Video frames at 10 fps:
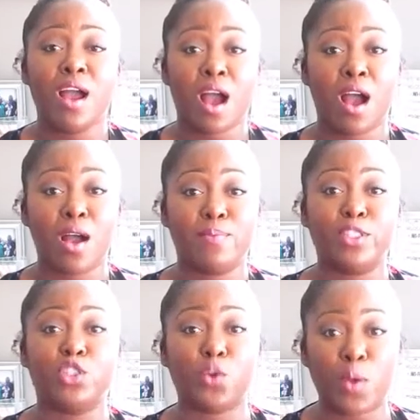
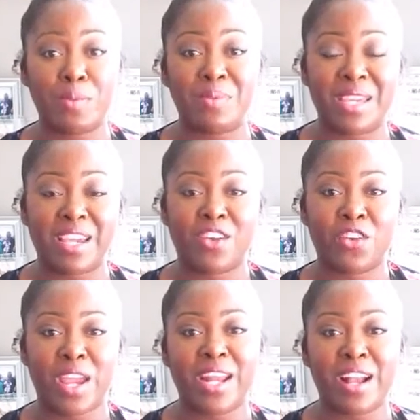um, join me in
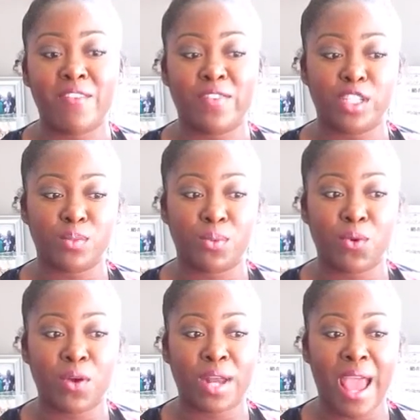creating a vision
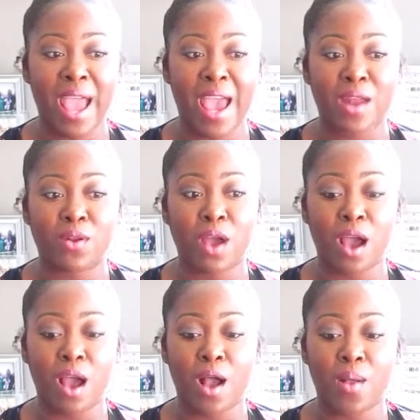board and
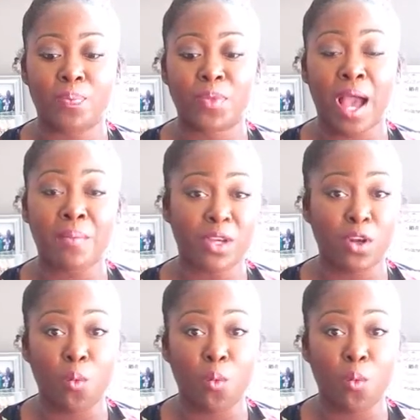um, I'm going to